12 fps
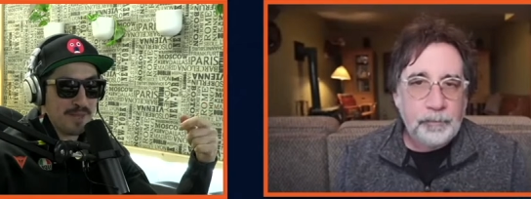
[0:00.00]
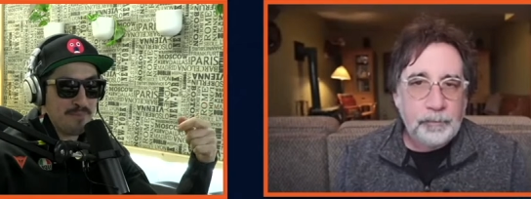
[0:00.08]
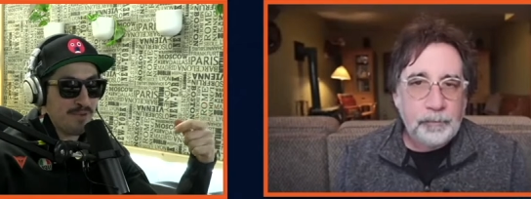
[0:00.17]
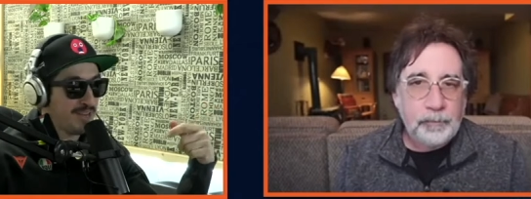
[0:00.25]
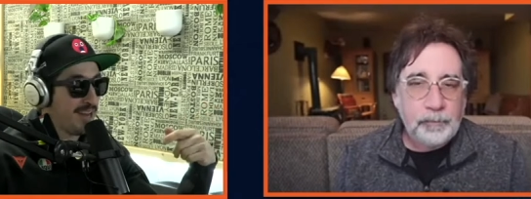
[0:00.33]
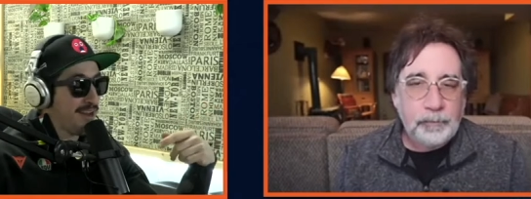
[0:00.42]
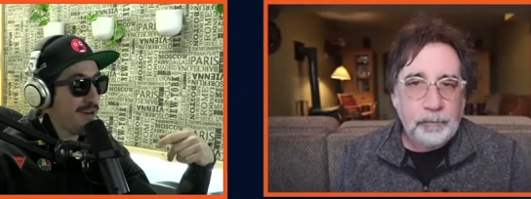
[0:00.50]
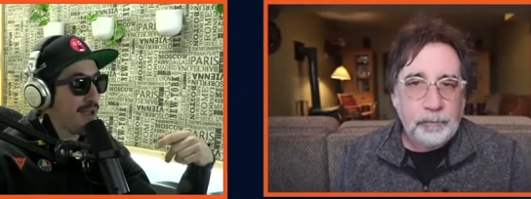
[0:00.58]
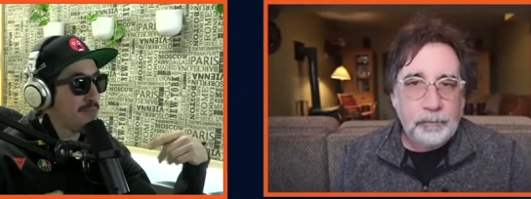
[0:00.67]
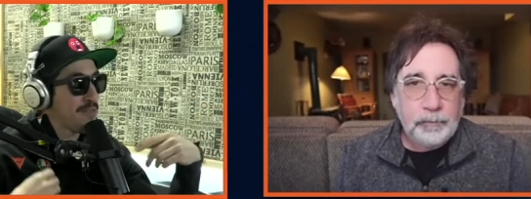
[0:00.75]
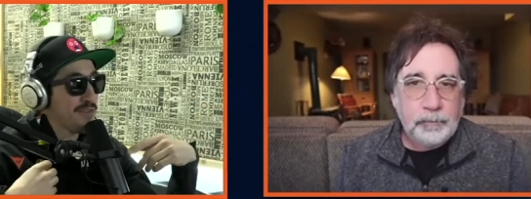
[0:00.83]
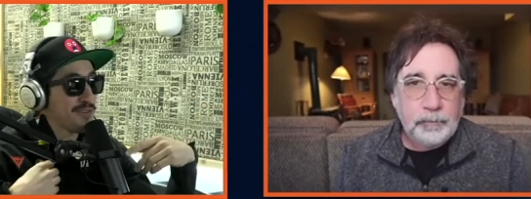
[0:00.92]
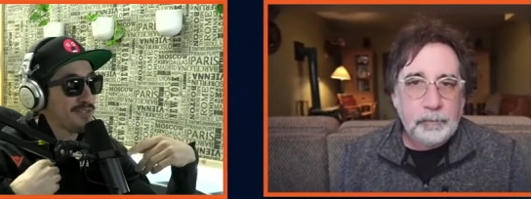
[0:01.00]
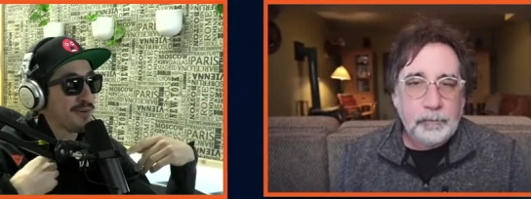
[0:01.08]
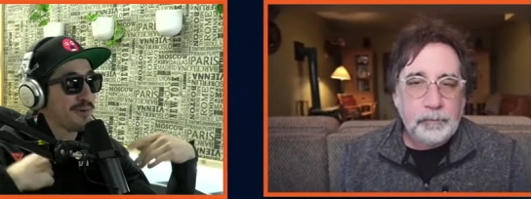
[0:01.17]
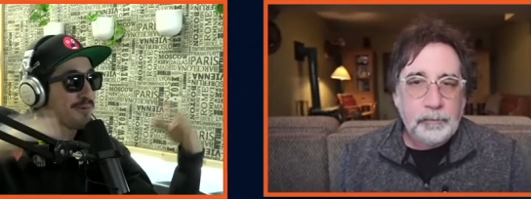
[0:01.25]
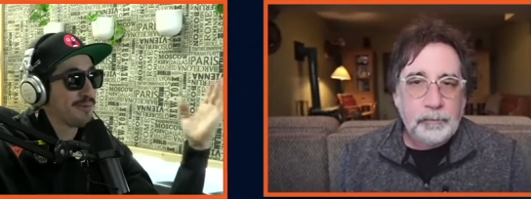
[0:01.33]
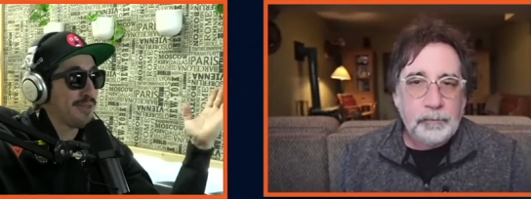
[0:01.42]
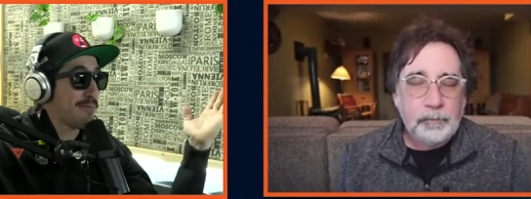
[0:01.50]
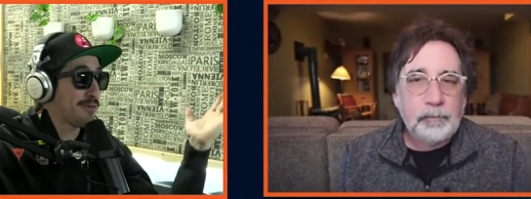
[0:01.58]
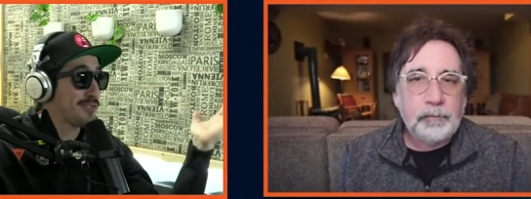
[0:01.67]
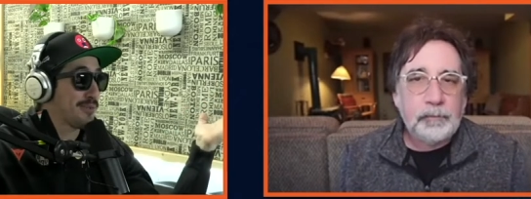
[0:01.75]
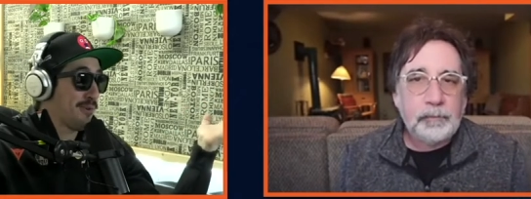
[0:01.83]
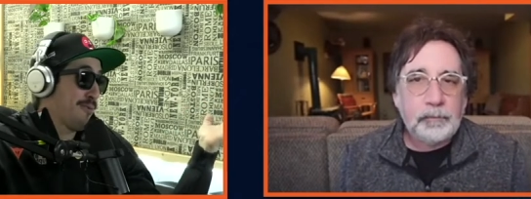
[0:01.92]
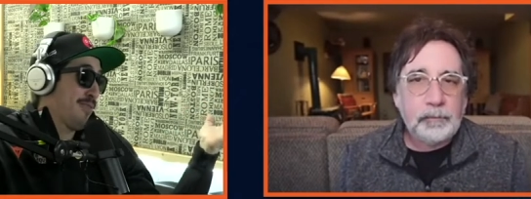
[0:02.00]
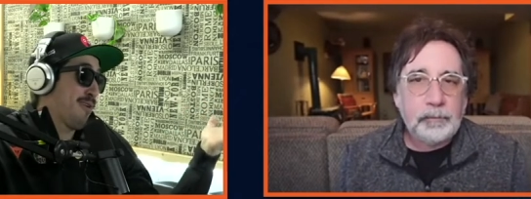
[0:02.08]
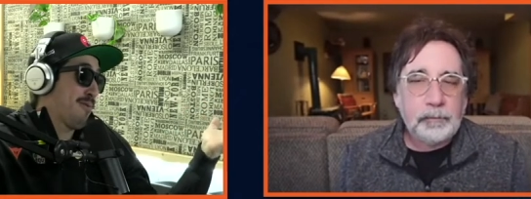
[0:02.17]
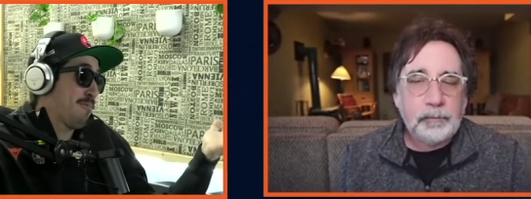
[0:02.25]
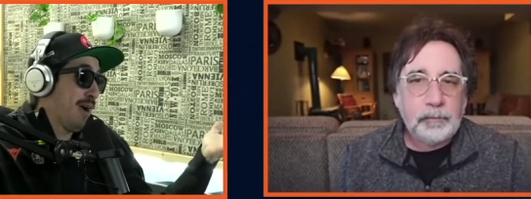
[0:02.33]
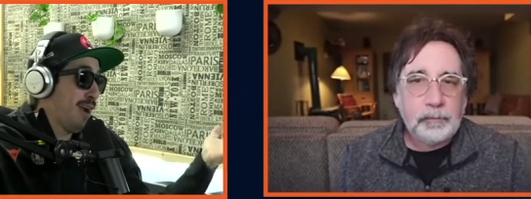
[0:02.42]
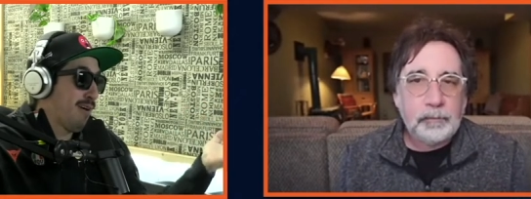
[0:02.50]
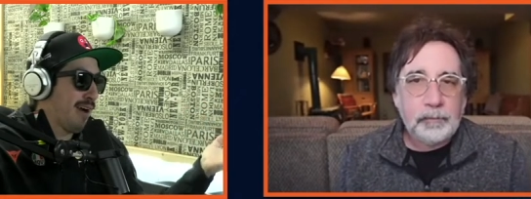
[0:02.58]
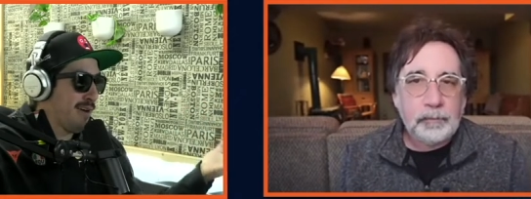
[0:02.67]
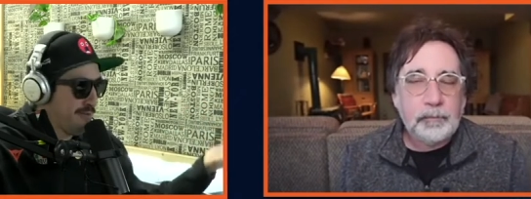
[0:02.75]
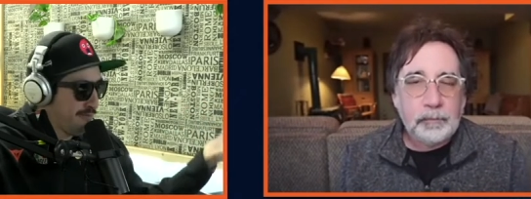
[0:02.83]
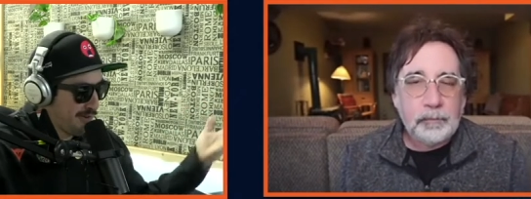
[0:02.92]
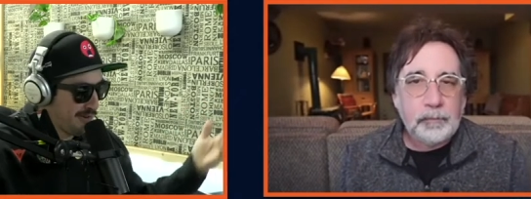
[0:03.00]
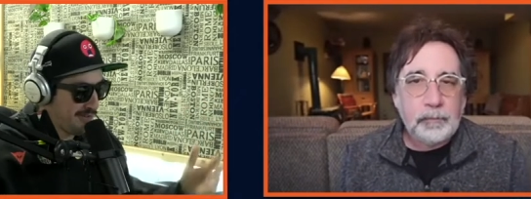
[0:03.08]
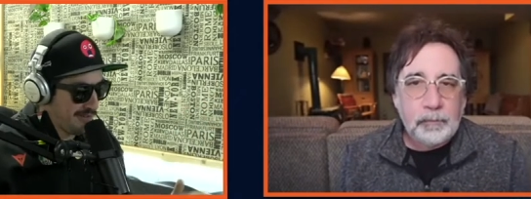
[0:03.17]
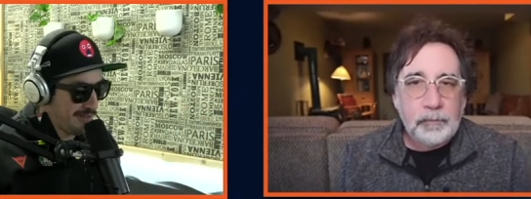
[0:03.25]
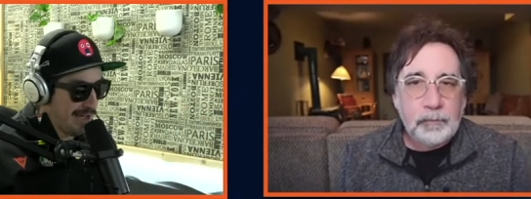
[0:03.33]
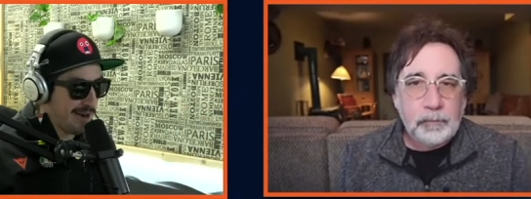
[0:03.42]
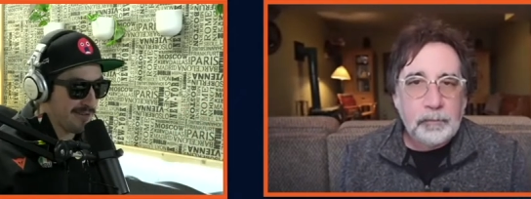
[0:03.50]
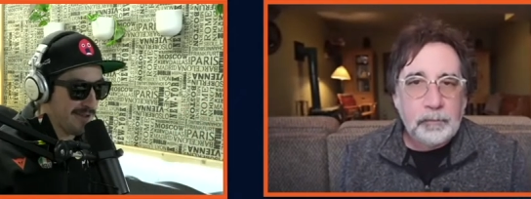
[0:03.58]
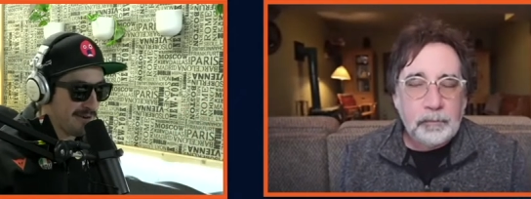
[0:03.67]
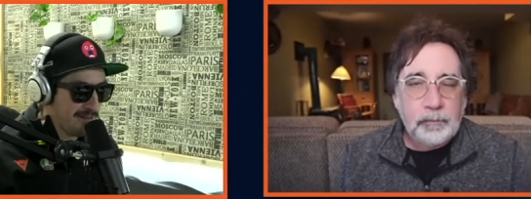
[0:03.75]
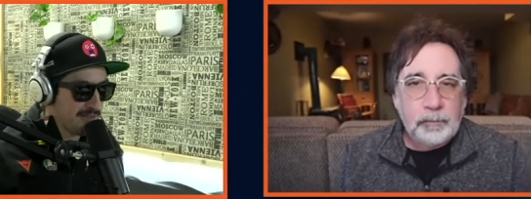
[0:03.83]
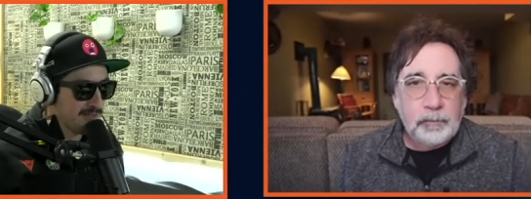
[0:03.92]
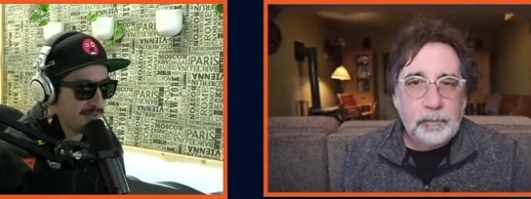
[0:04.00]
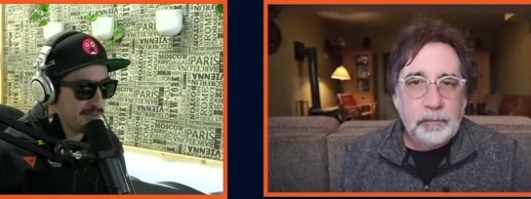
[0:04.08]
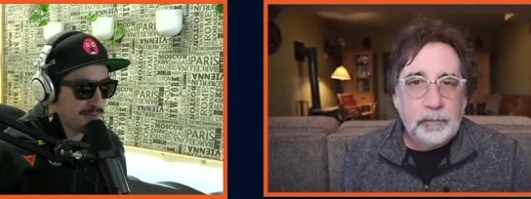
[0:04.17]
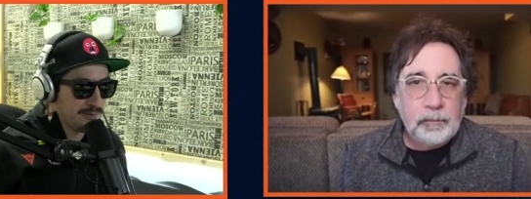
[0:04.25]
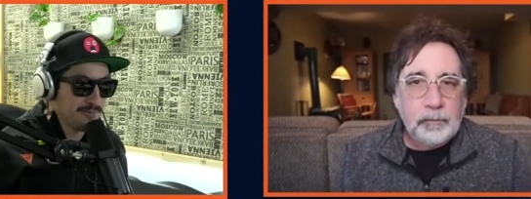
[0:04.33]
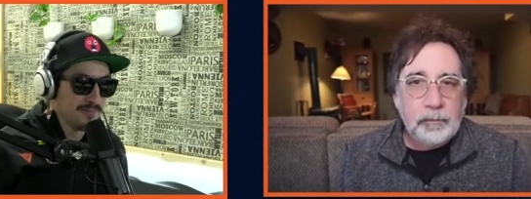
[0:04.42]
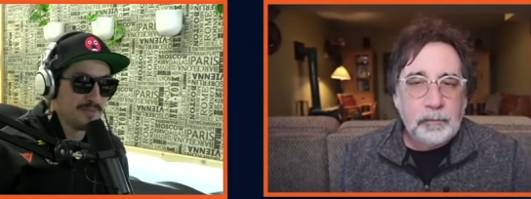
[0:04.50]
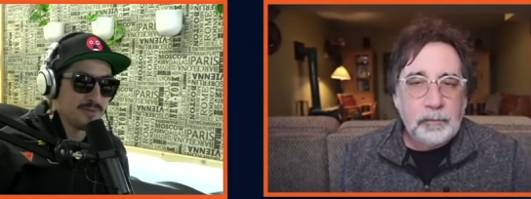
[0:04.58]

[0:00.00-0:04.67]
Speaker 1: But here, I mean, there were, I don't know if there still are, because I don't listen to